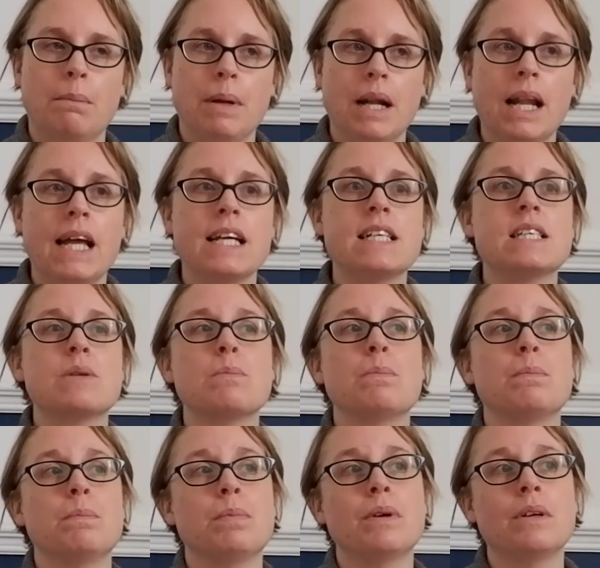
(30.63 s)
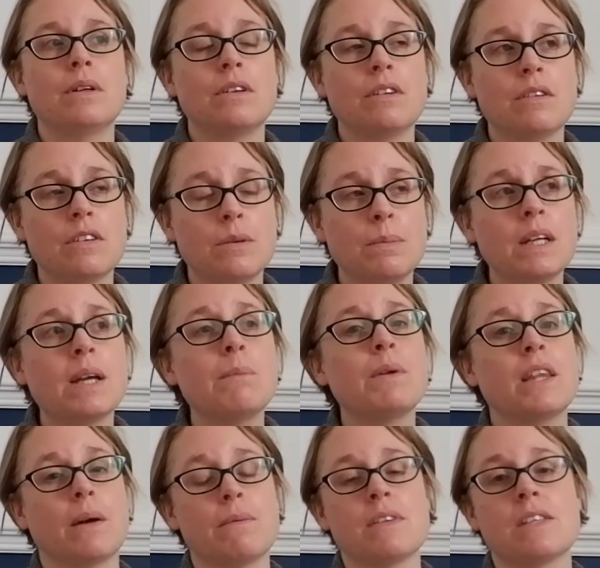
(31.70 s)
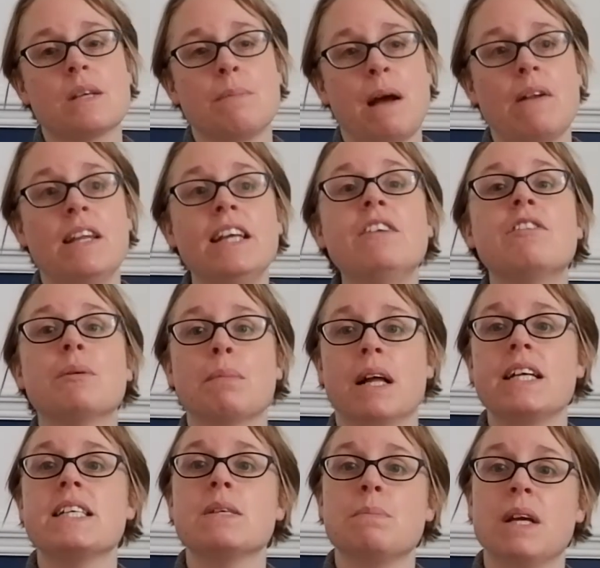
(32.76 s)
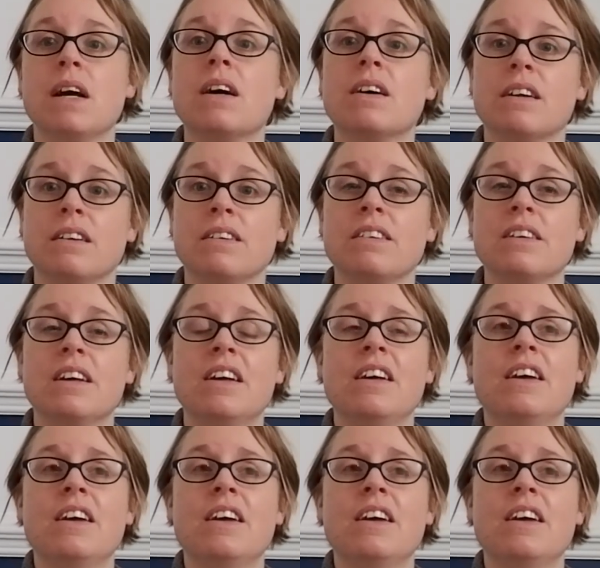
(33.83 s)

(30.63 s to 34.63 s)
place, but to begin with that was about leaving places behind.